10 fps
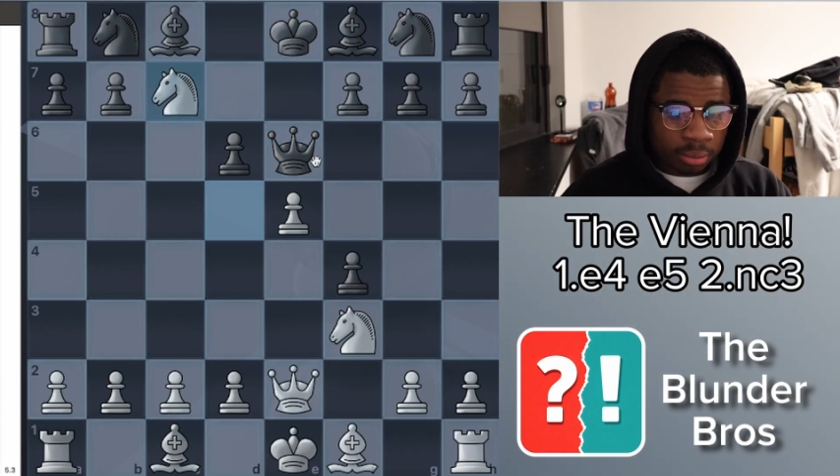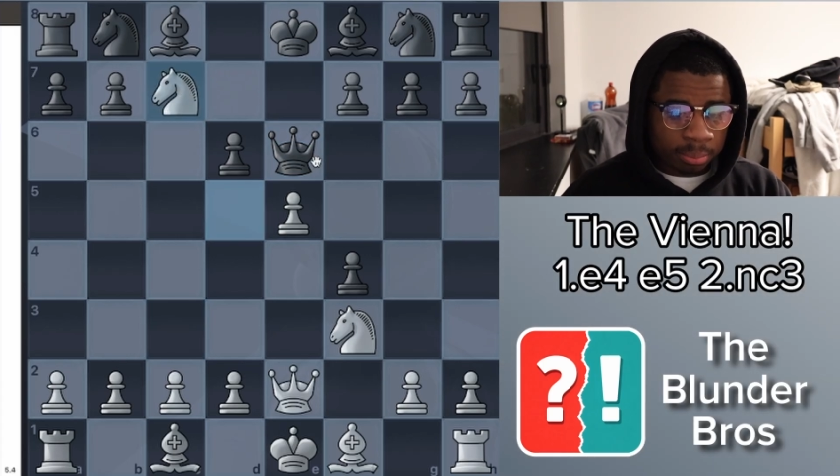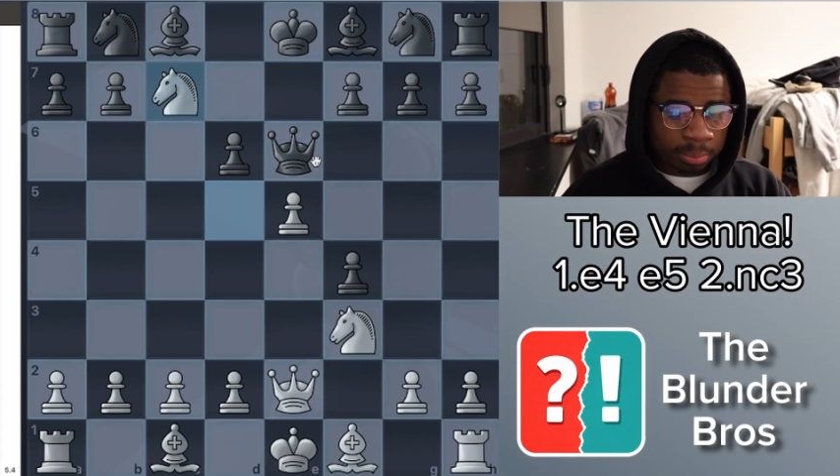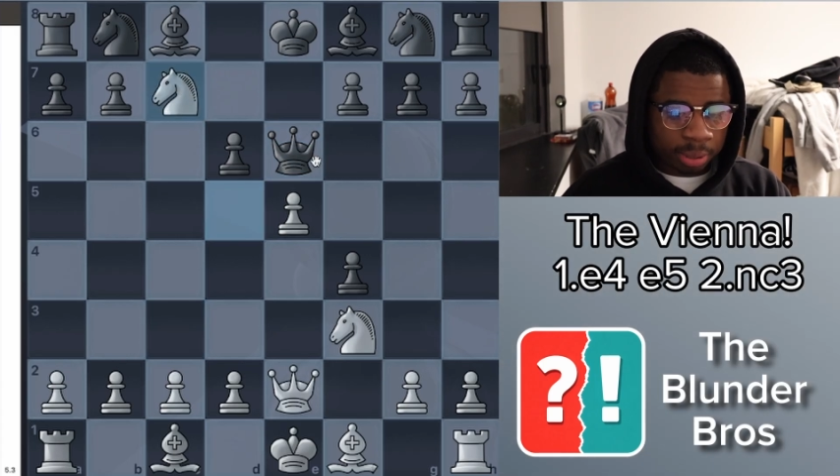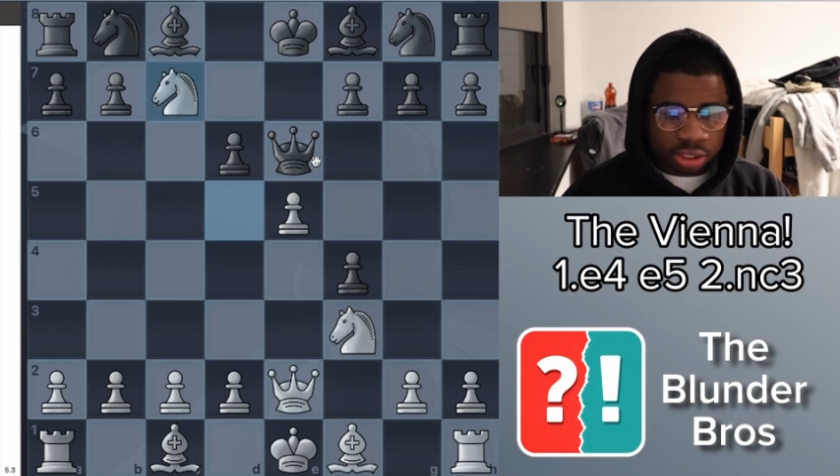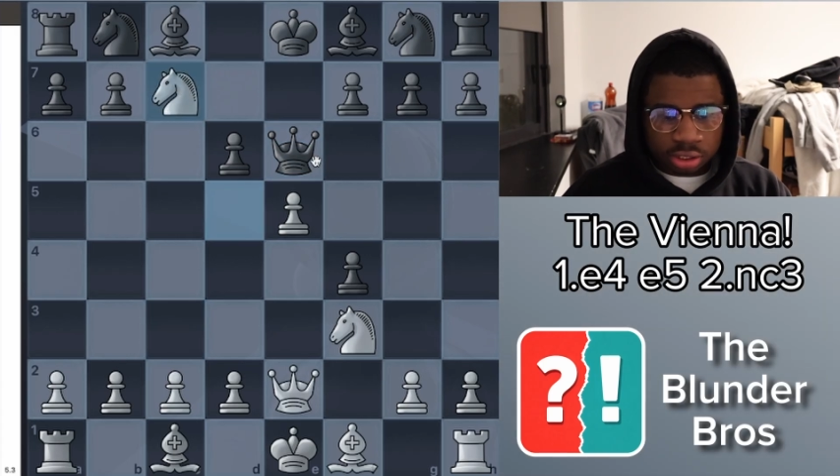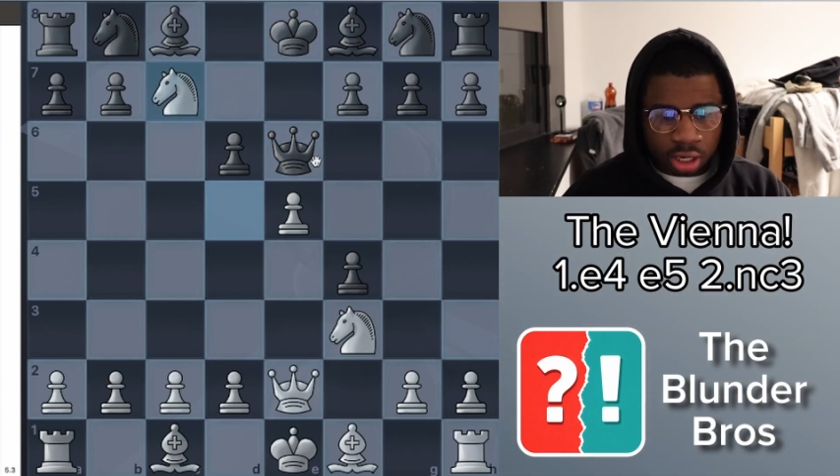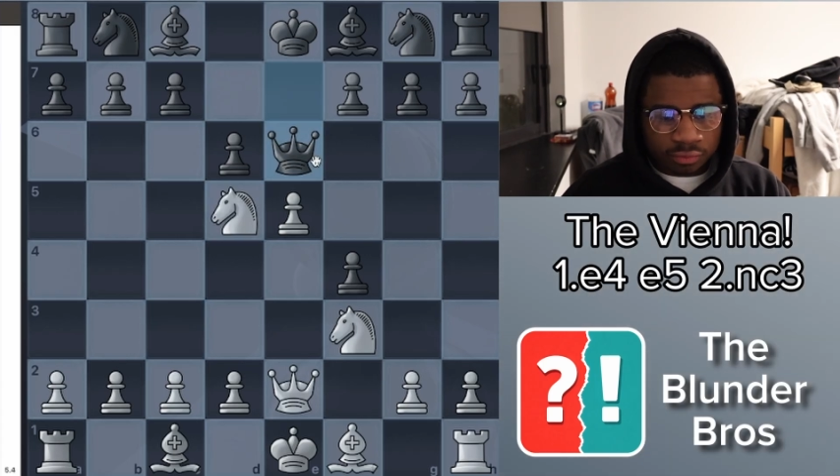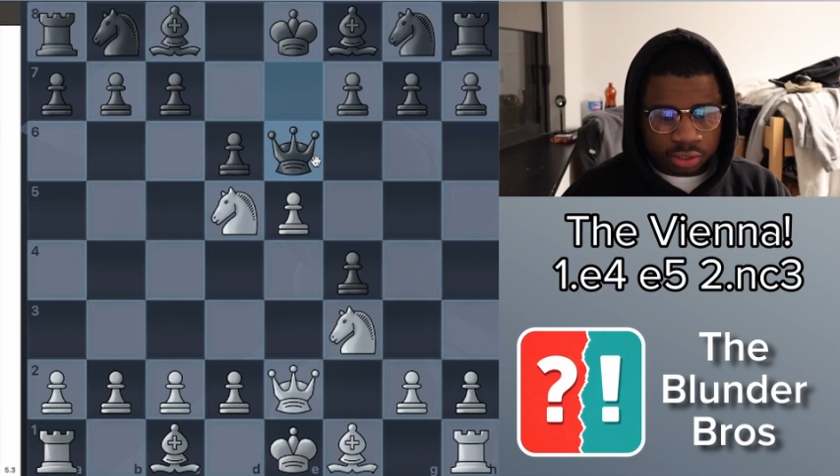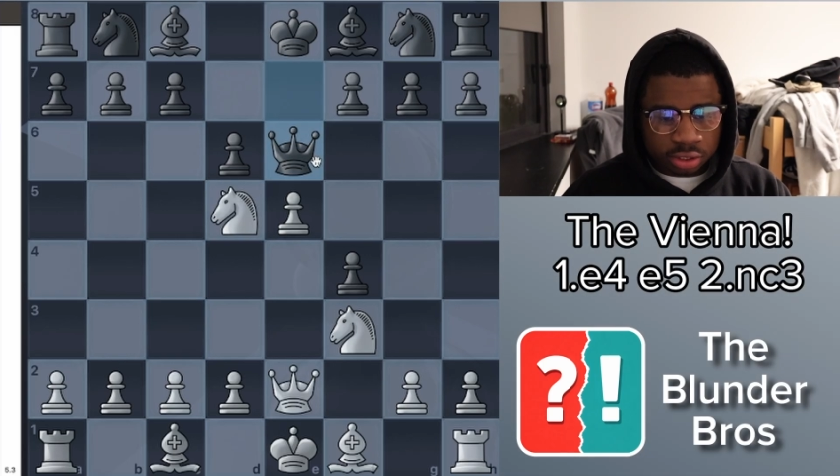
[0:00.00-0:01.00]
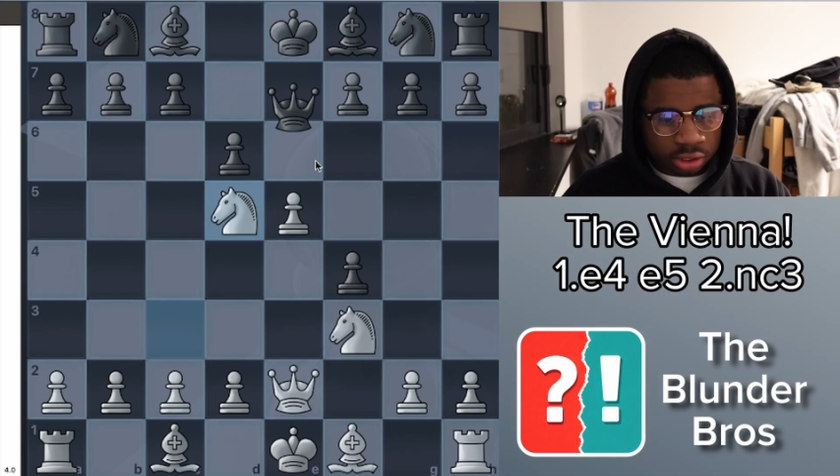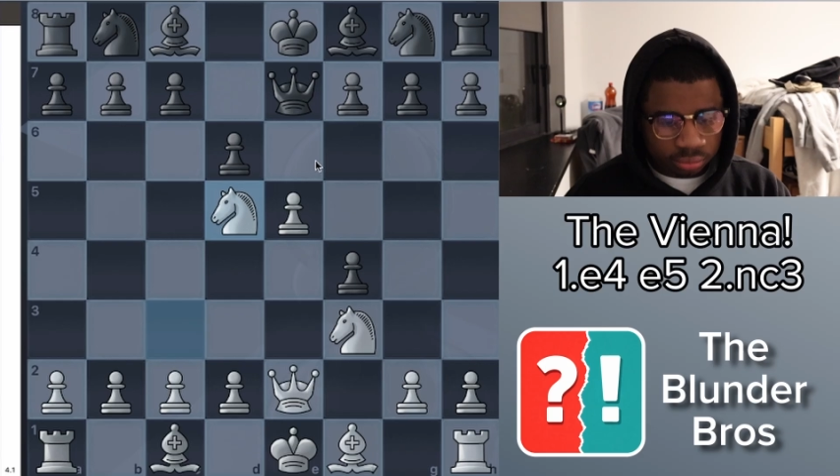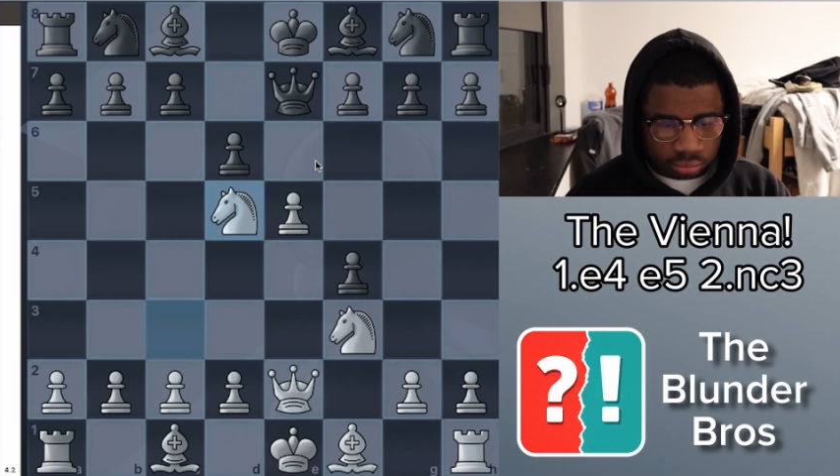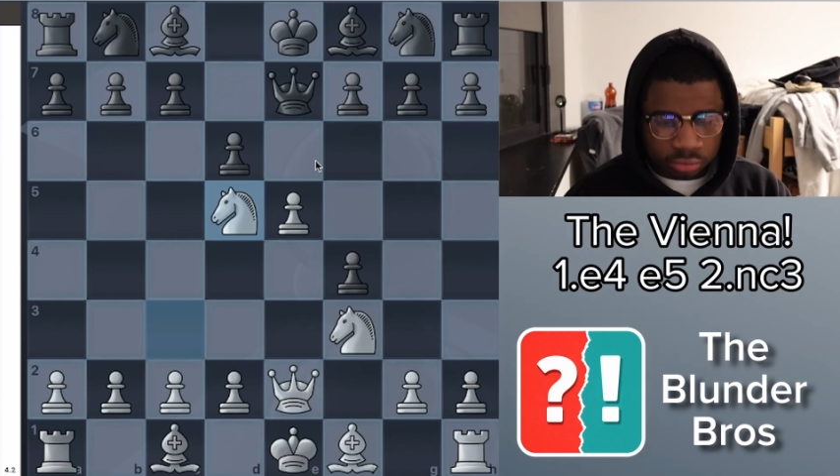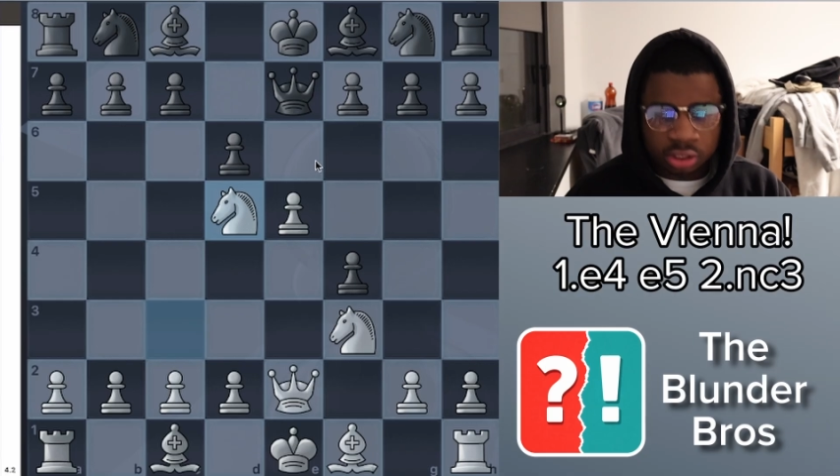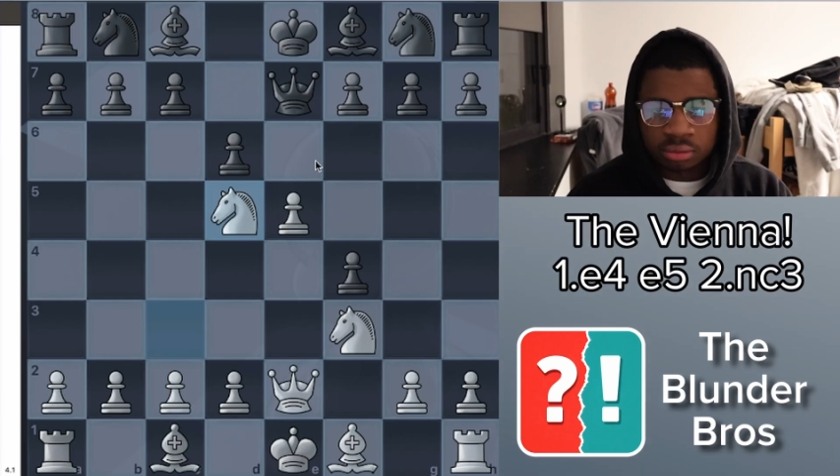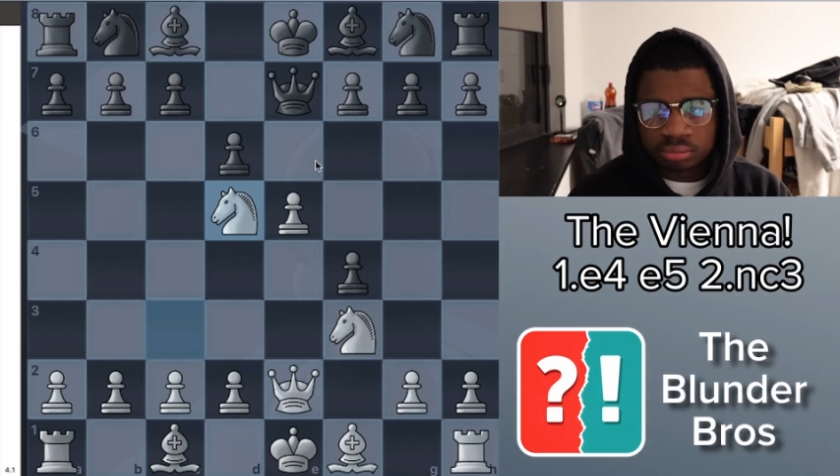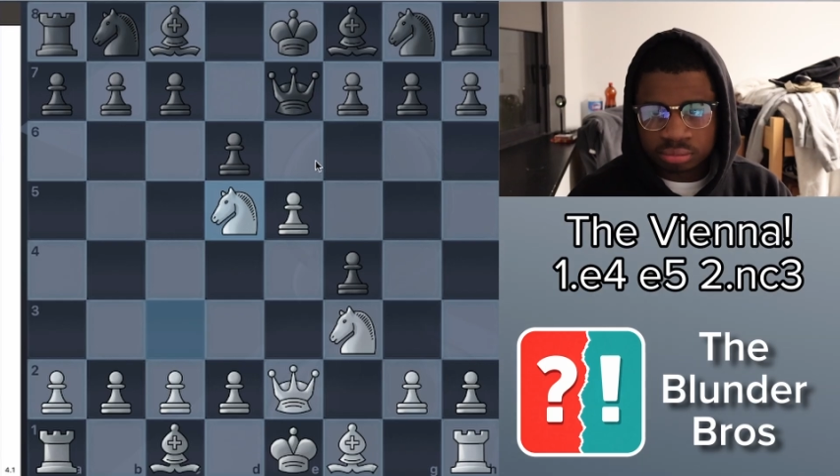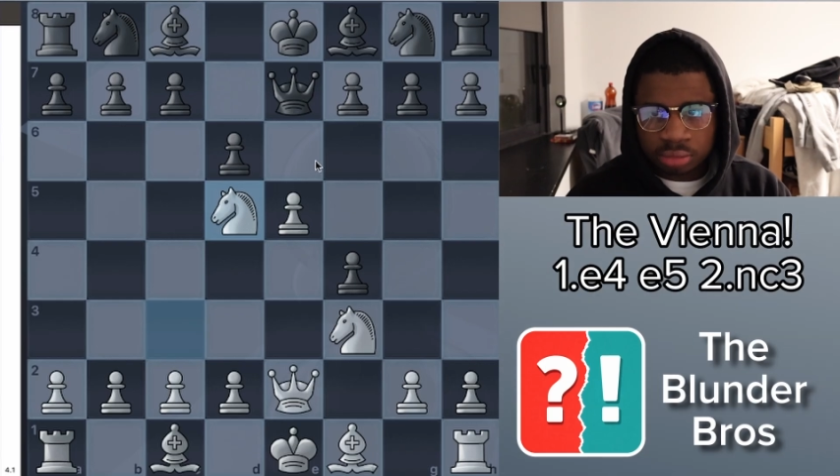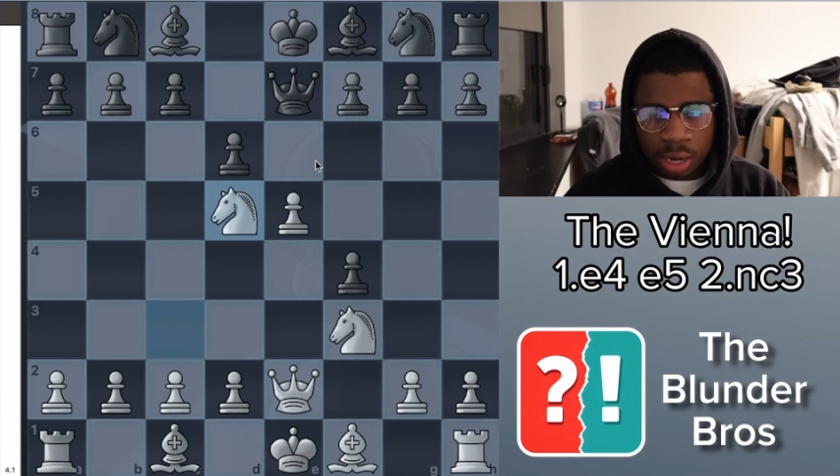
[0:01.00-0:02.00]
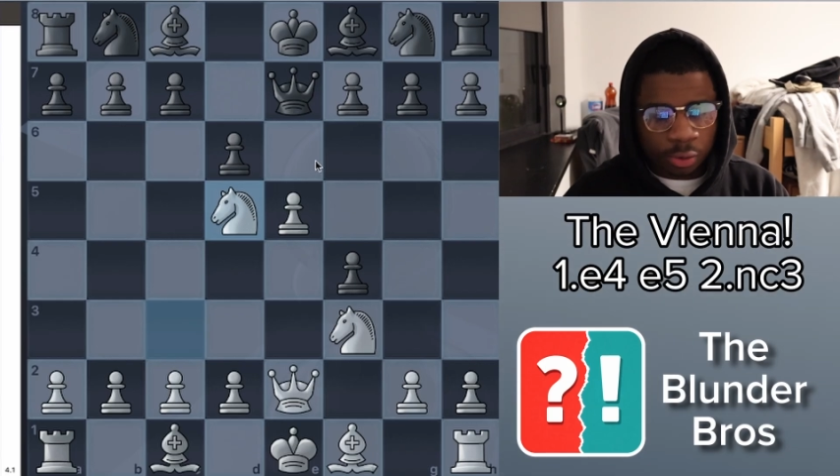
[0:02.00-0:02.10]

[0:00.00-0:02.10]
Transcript: But obviously, I